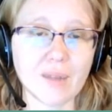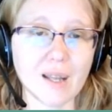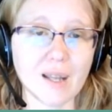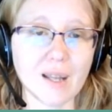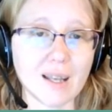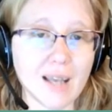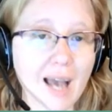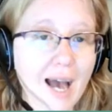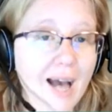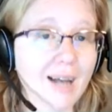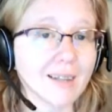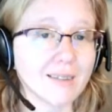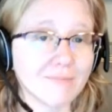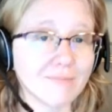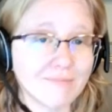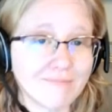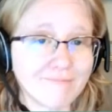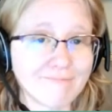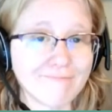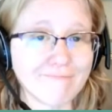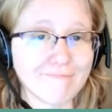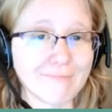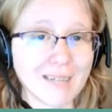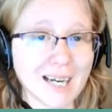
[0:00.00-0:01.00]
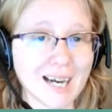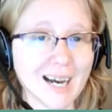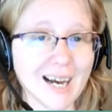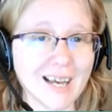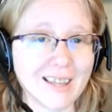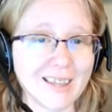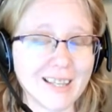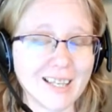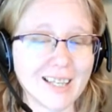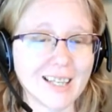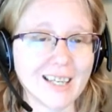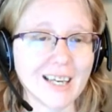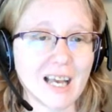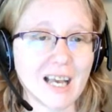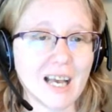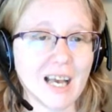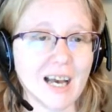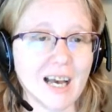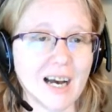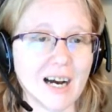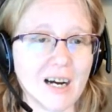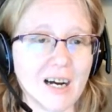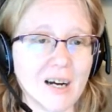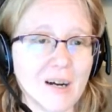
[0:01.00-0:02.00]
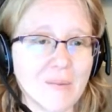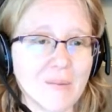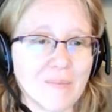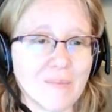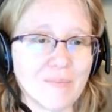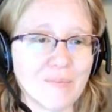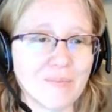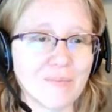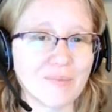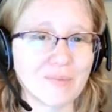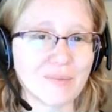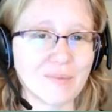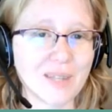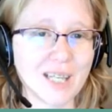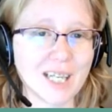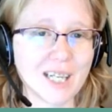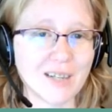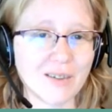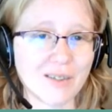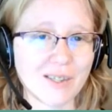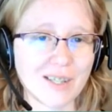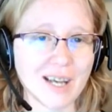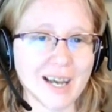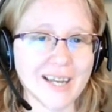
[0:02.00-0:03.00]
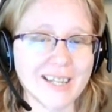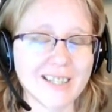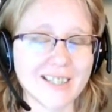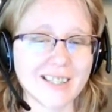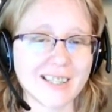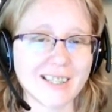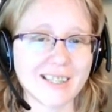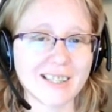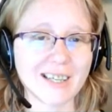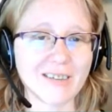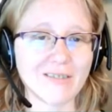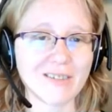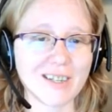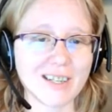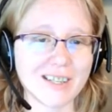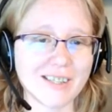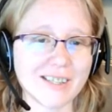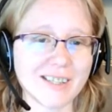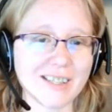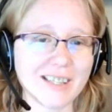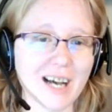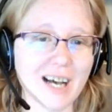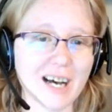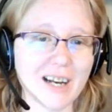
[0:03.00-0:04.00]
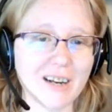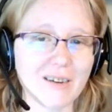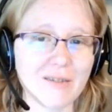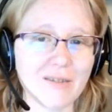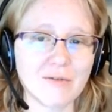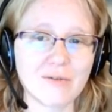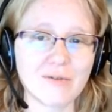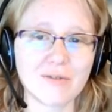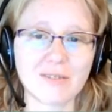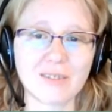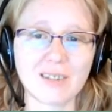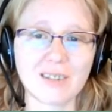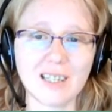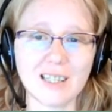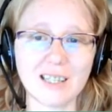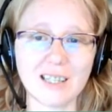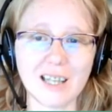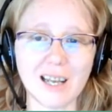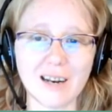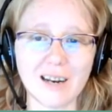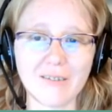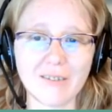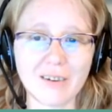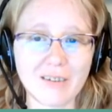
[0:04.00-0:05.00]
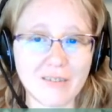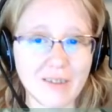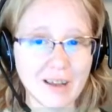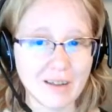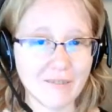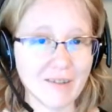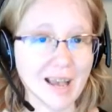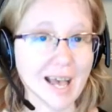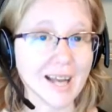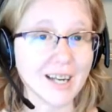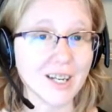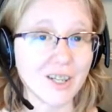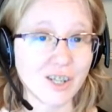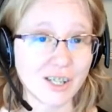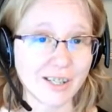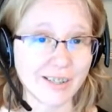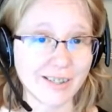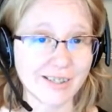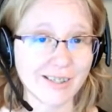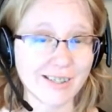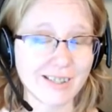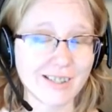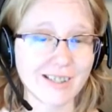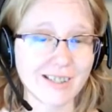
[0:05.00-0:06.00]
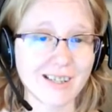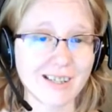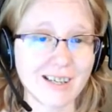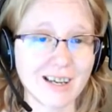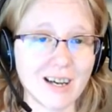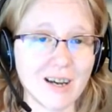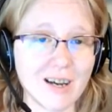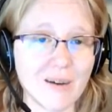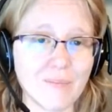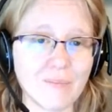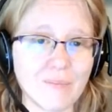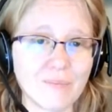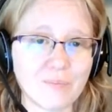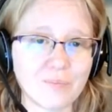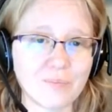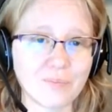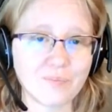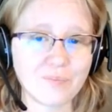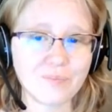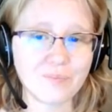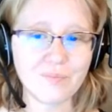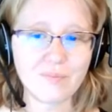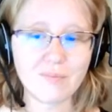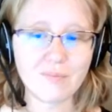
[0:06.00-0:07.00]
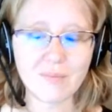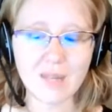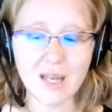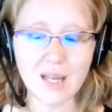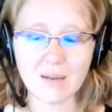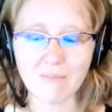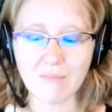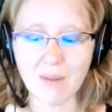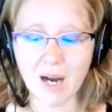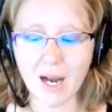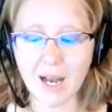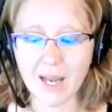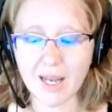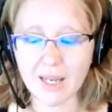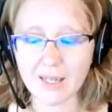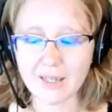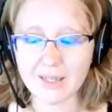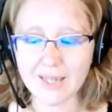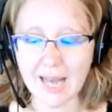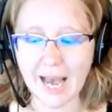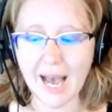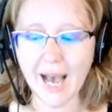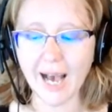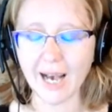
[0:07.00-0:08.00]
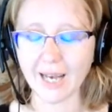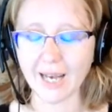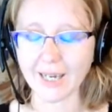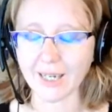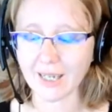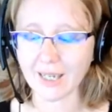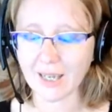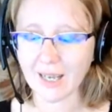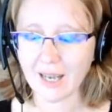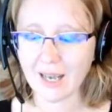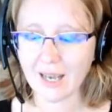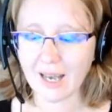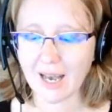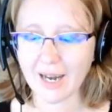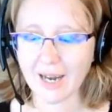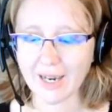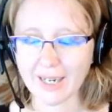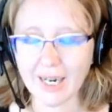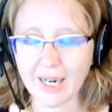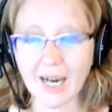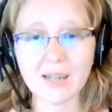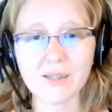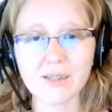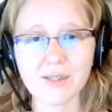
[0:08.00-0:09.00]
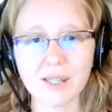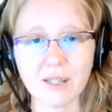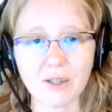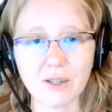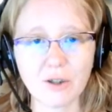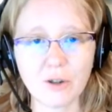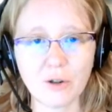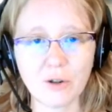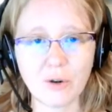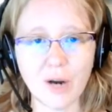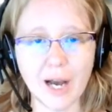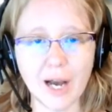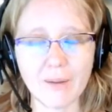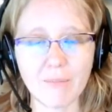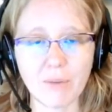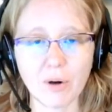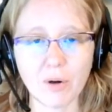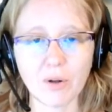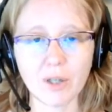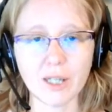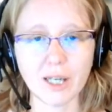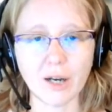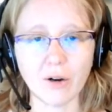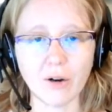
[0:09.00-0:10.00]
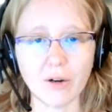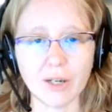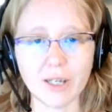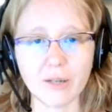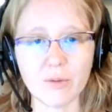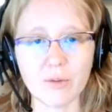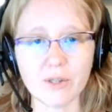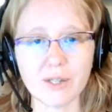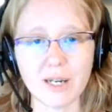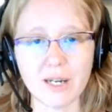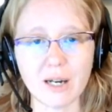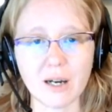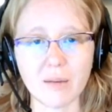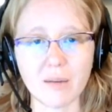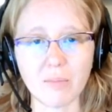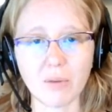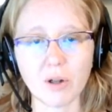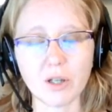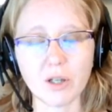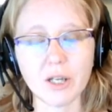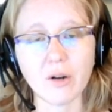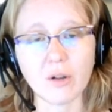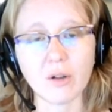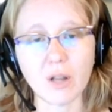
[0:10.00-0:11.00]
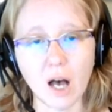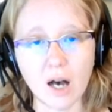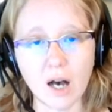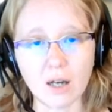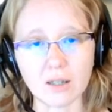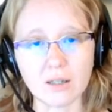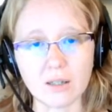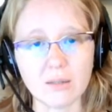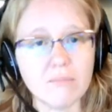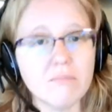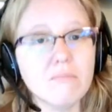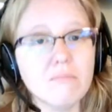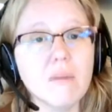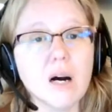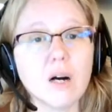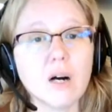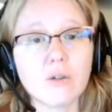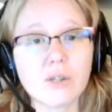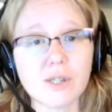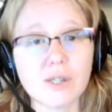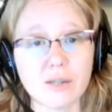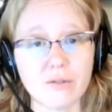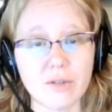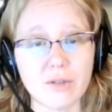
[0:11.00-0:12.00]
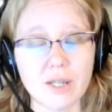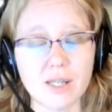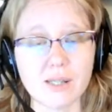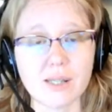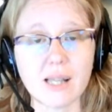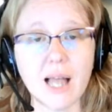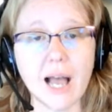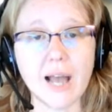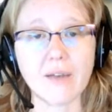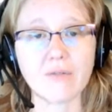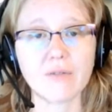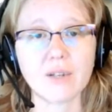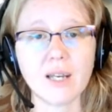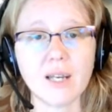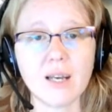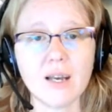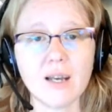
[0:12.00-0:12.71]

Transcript: yeah, but I think, you know, science has given us a lot of advantages. My dad had a cousin who had polio, and he was in a polio lung most of his life.